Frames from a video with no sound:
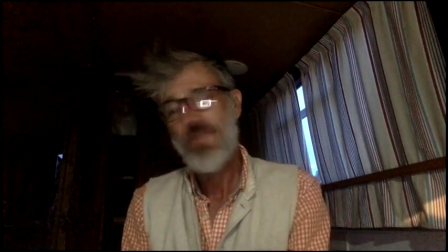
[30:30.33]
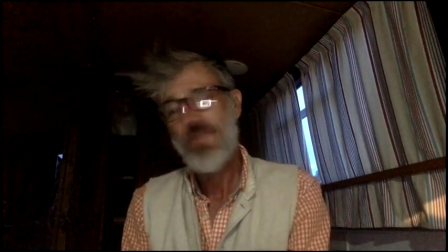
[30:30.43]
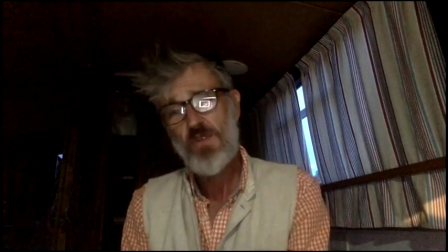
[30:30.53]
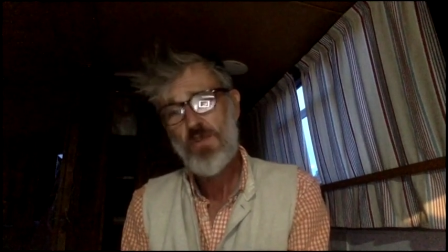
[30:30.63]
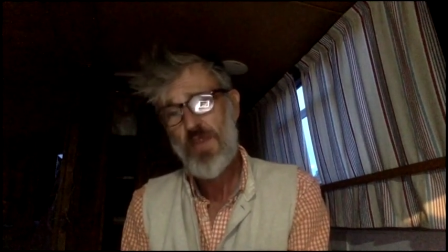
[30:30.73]
Of
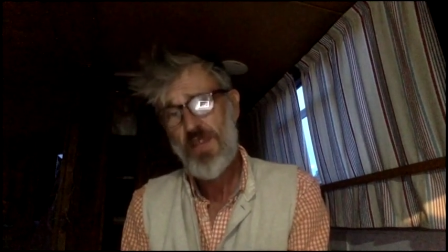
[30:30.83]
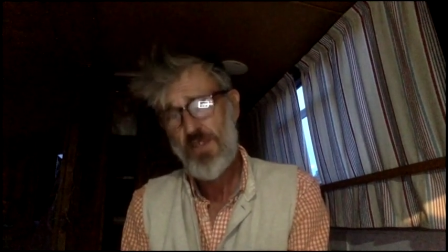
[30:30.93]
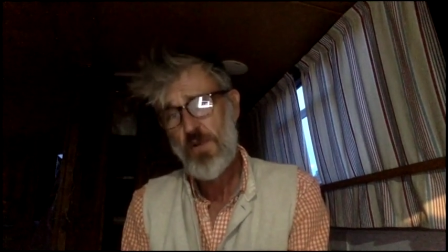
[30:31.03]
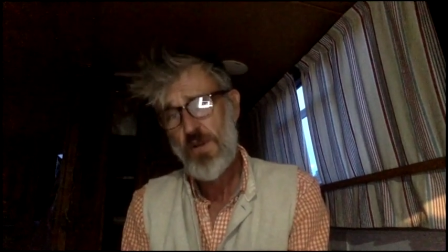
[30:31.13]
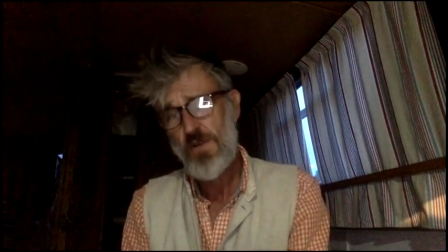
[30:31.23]
course, we had
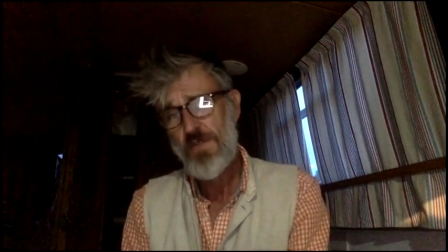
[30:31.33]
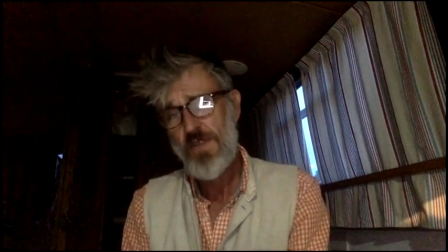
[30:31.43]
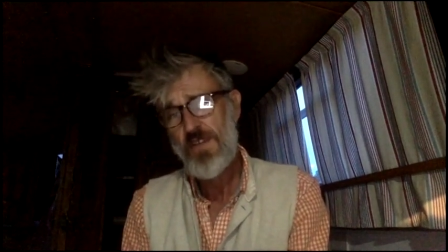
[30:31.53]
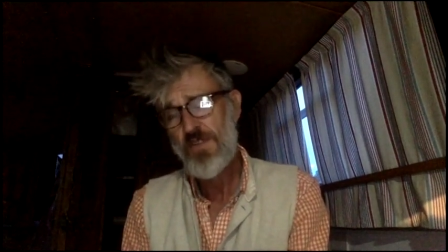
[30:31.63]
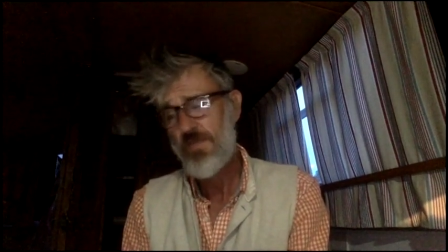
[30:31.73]

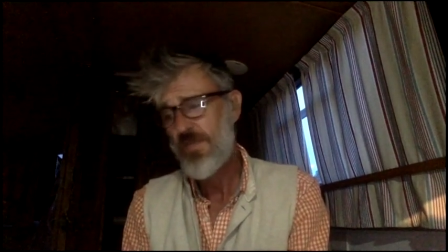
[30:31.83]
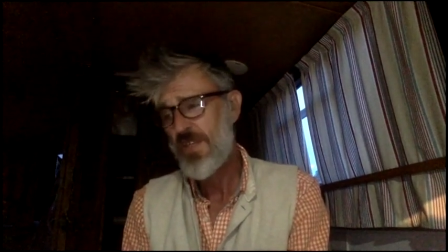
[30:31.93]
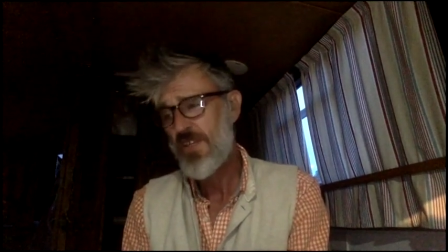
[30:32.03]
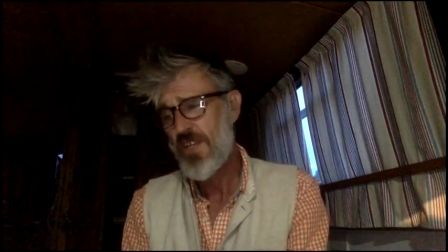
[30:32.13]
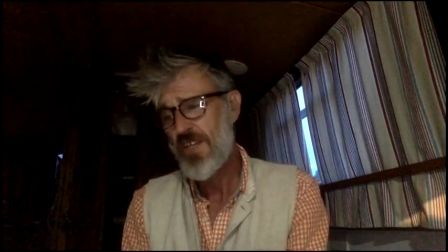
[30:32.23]
12,000 mini
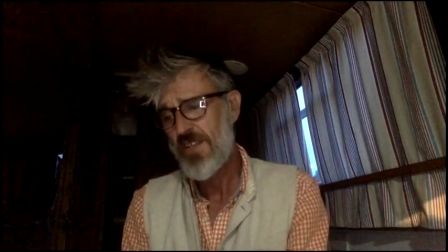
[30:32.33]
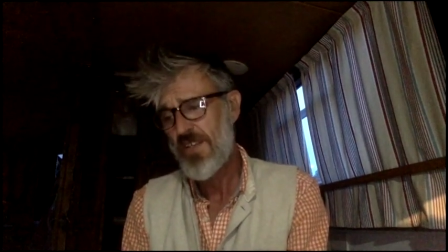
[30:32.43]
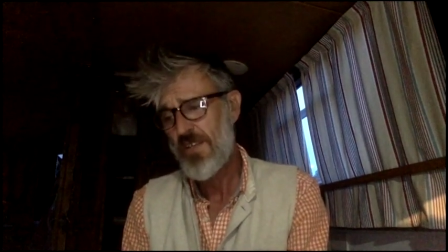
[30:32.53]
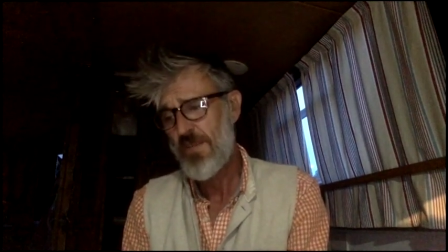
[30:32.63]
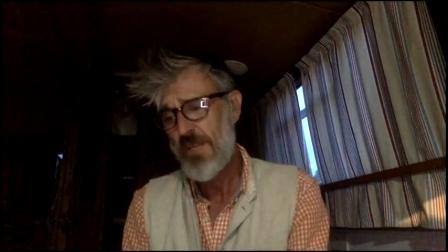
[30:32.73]

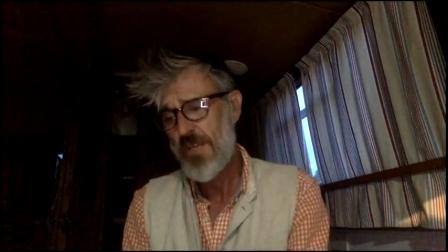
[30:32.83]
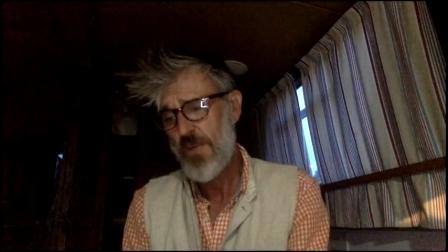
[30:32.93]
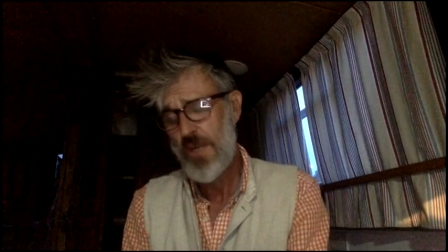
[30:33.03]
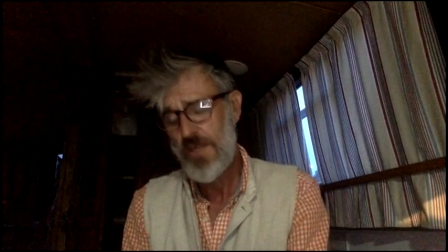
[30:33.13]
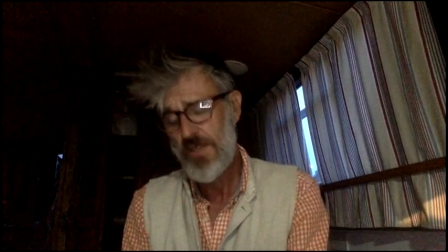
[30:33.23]

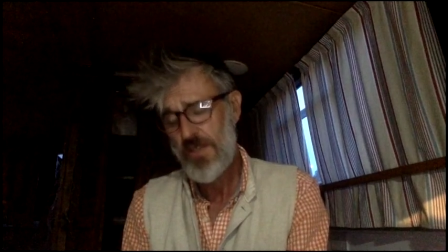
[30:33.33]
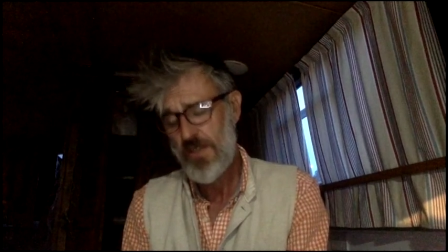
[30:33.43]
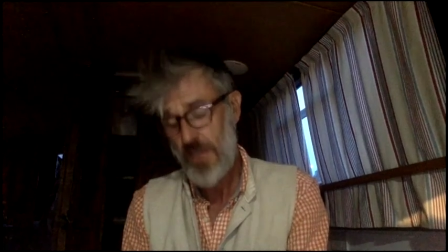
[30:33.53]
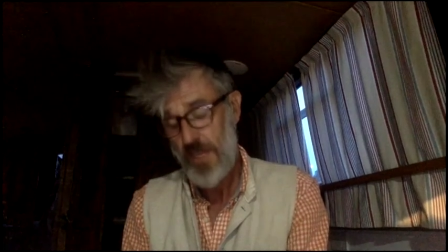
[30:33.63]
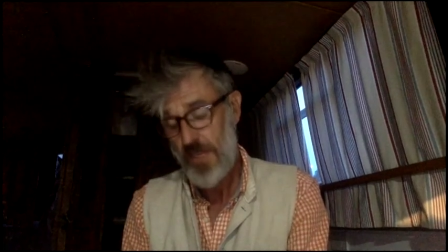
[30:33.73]
quakes
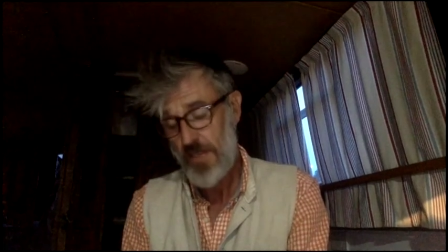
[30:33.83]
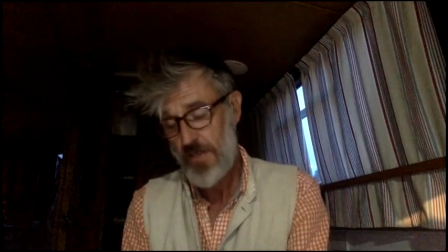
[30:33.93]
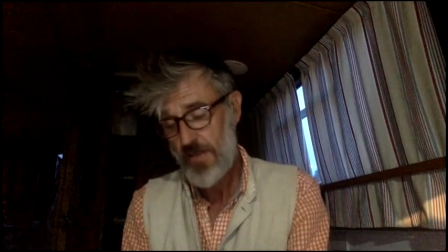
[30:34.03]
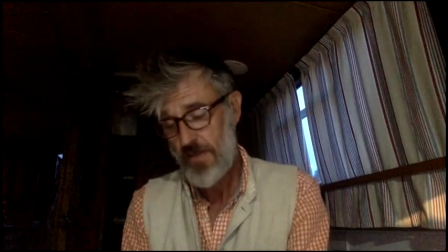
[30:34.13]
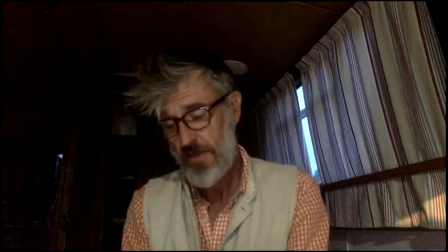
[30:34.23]
in
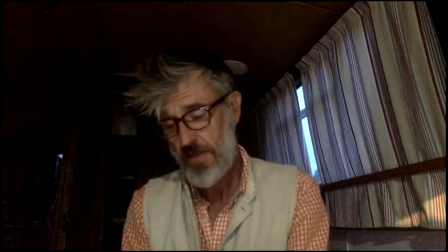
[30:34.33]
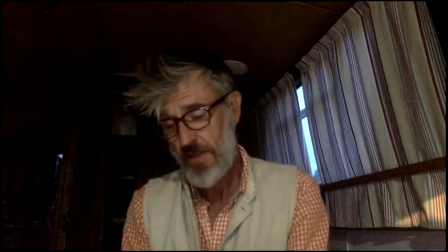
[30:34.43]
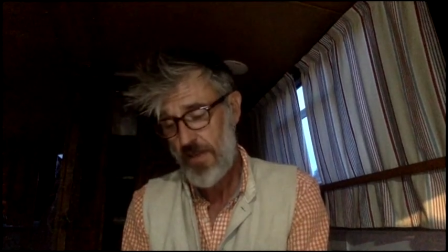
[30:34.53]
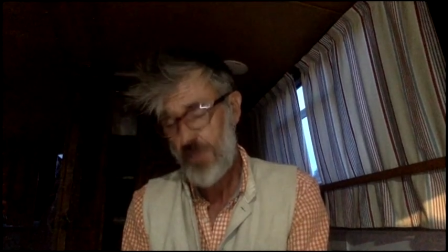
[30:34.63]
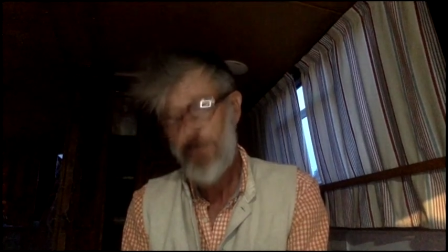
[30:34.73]

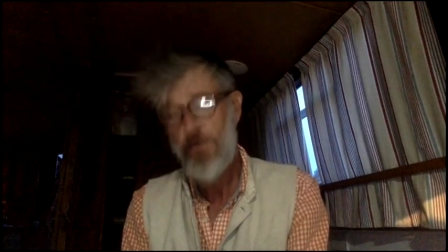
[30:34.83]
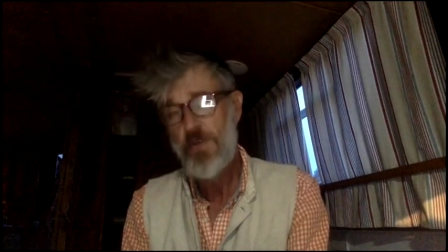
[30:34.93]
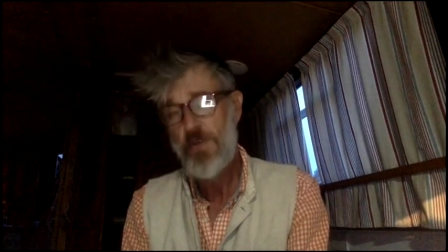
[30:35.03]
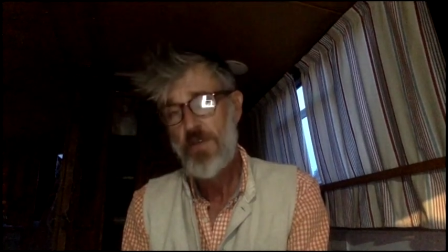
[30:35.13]
California.